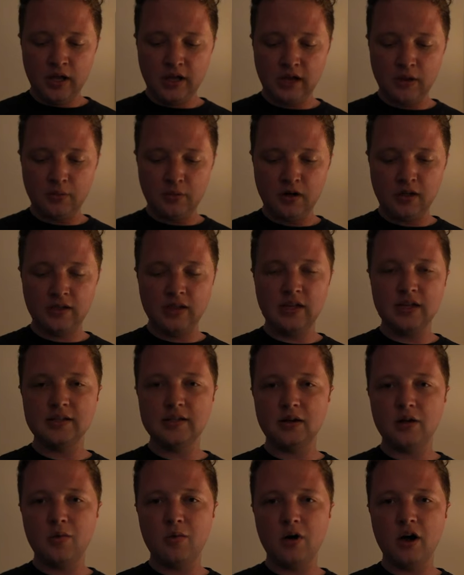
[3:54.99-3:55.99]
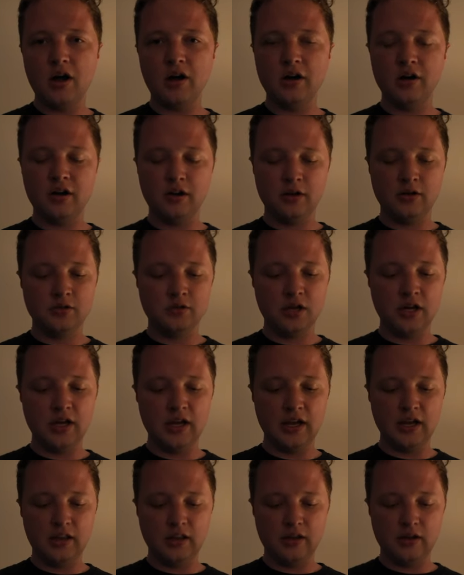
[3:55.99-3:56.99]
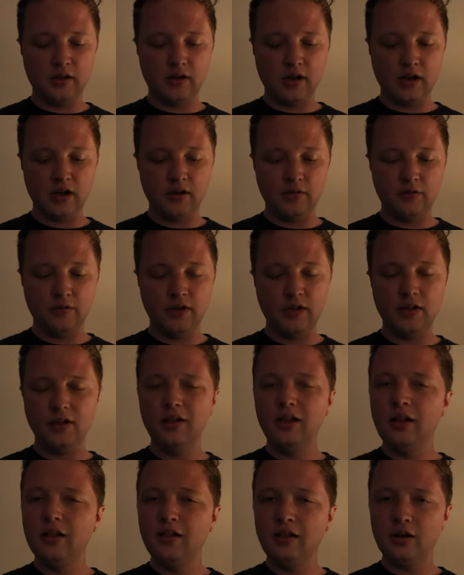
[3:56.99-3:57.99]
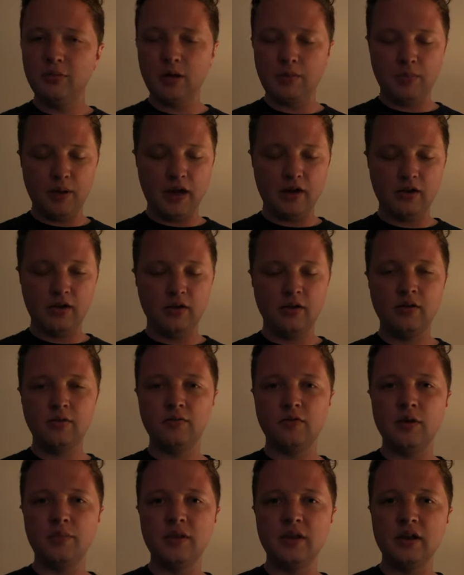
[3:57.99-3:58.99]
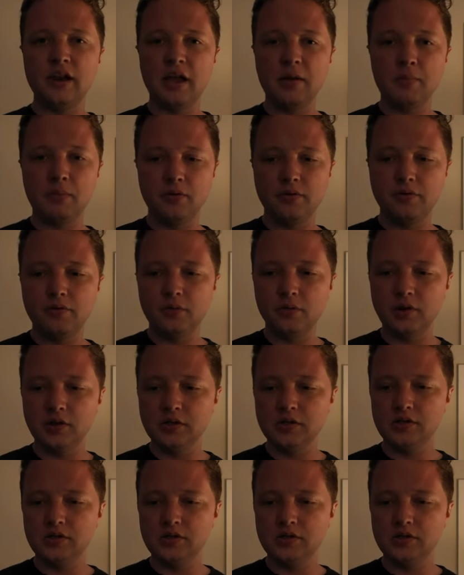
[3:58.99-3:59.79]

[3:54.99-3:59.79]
Get one of these in a water, drink it, and then you kind of feel a little bit better from the night before.